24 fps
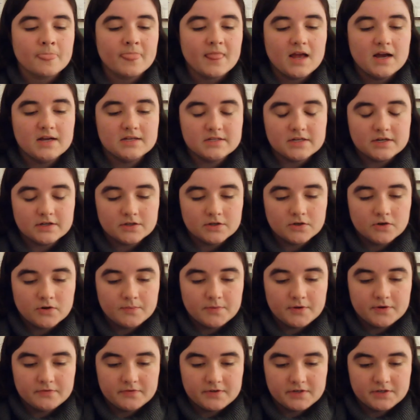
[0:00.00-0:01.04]
As Uncle
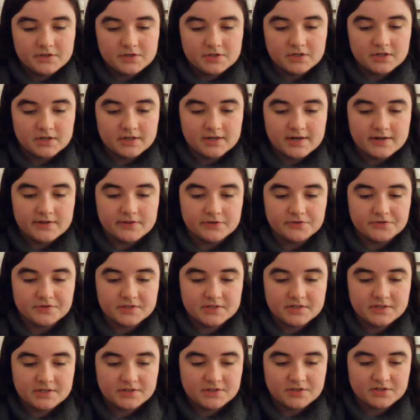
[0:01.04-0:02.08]
removed his shirt and
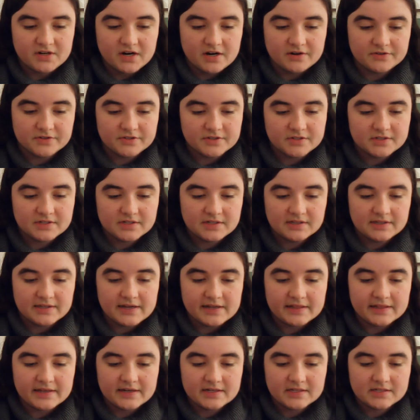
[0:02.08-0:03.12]
loosened his trousers,
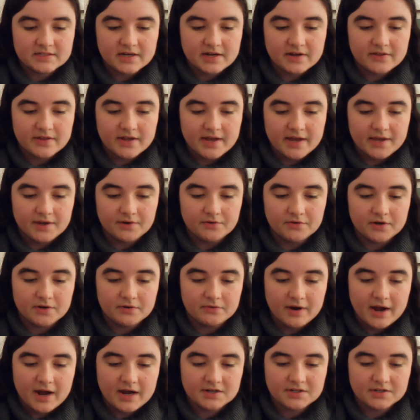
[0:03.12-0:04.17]
Ling Ling saw the angry
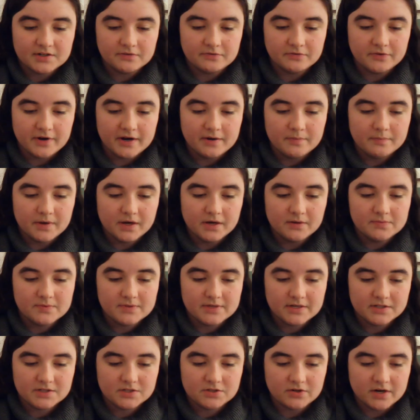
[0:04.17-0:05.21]
rash of red bumps
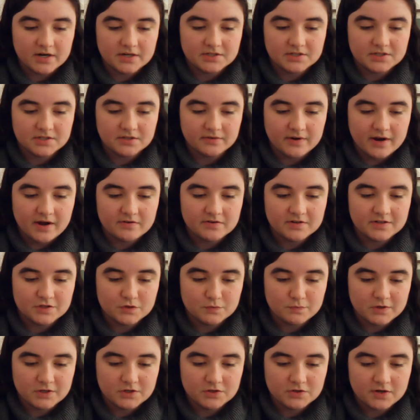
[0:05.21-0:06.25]
that stretched around his
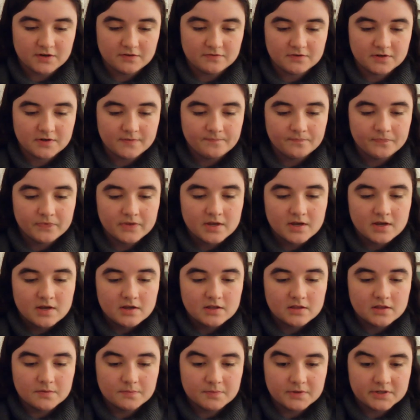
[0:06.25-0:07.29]
midriff.
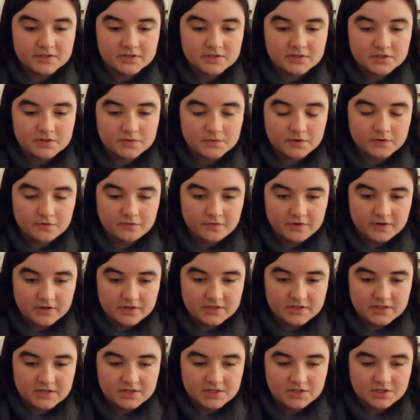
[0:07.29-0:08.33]
The blisters were
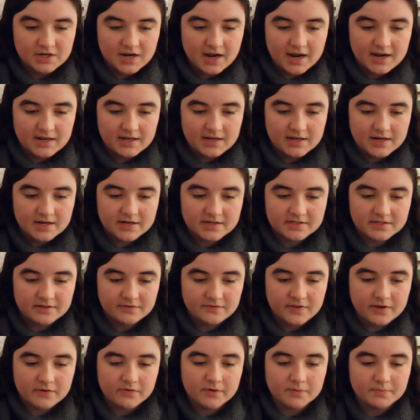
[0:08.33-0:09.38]
fierce and shiny, as
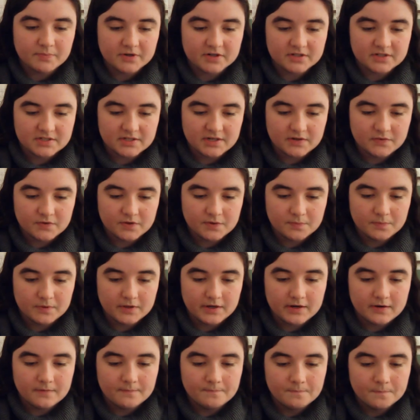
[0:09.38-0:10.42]
if they were bursting with
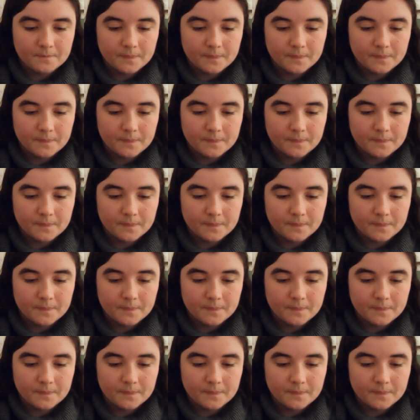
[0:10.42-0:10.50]
blood.